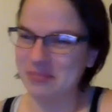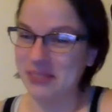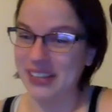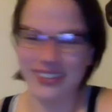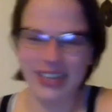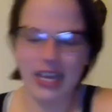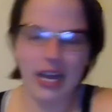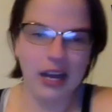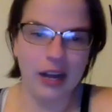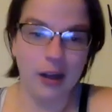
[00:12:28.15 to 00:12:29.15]
But
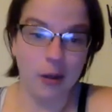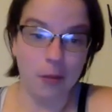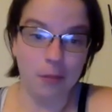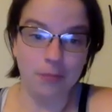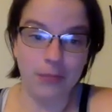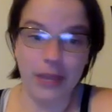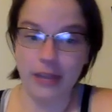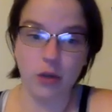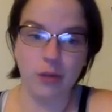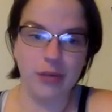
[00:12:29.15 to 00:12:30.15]
yeah,
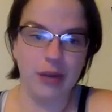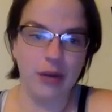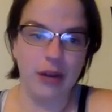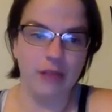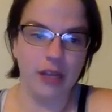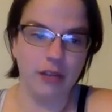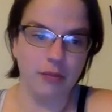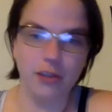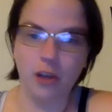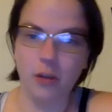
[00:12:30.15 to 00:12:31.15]
so I'm down to have like
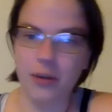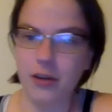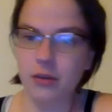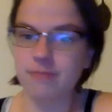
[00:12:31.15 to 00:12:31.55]
3 tall windows.